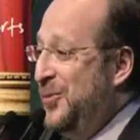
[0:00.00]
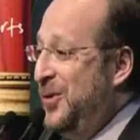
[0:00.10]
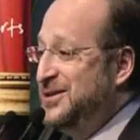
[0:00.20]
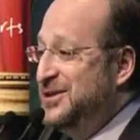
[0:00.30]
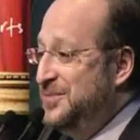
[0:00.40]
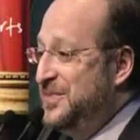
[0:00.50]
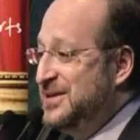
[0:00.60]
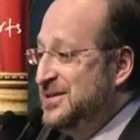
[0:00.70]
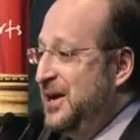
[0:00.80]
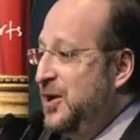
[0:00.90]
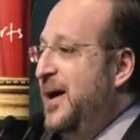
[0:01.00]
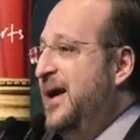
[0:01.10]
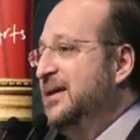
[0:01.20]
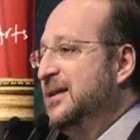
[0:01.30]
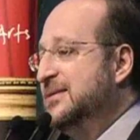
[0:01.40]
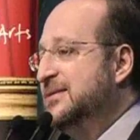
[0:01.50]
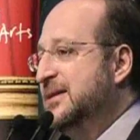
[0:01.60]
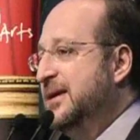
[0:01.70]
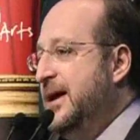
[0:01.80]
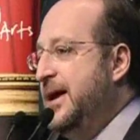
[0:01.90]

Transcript: wanted to be a psychoanalyst.